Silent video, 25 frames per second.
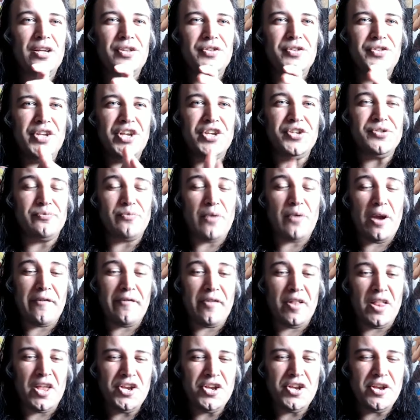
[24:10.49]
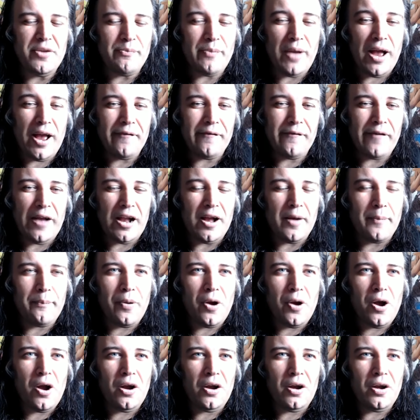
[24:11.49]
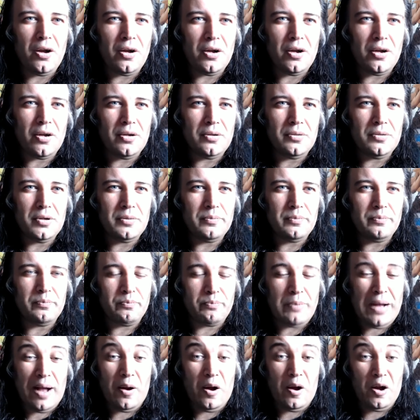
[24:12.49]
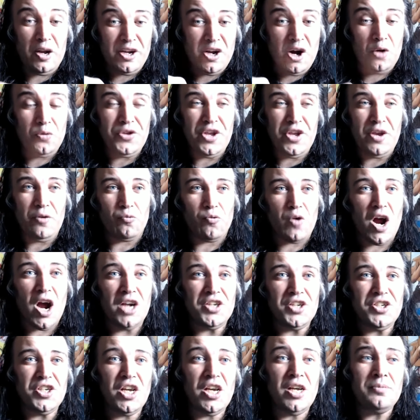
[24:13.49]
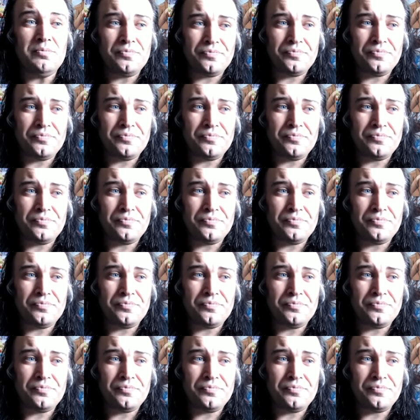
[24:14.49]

this revelation by Vegapunk, Goldie Roger,